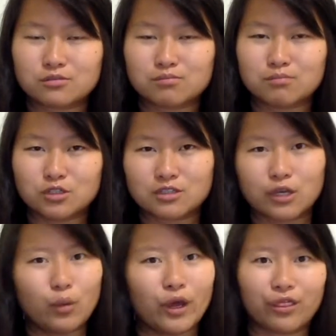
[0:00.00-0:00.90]

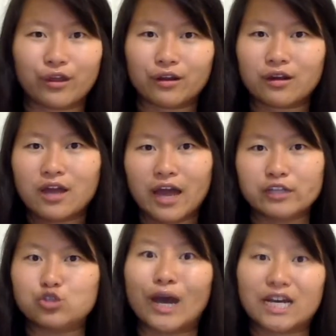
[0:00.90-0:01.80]
mostly where their
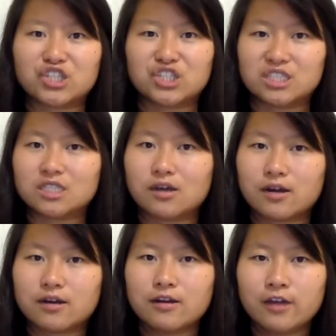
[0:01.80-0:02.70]
attractions
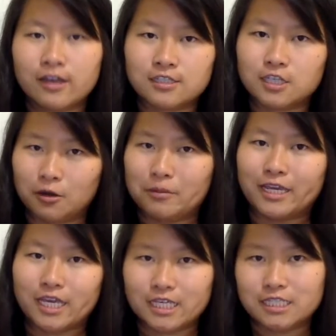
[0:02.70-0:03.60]
are, and so it'll
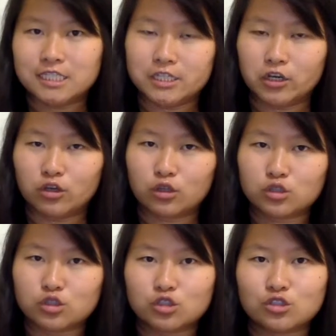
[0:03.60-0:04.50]
make it easier
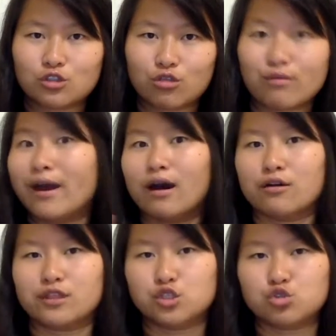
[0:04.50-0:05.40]

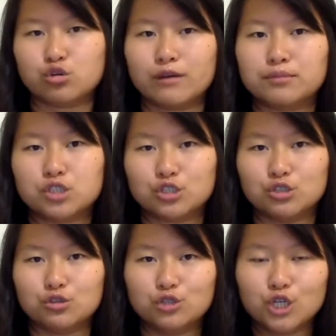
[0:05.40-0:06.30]
throughout the trip
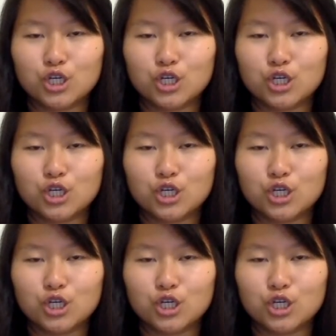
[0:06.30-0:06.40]
to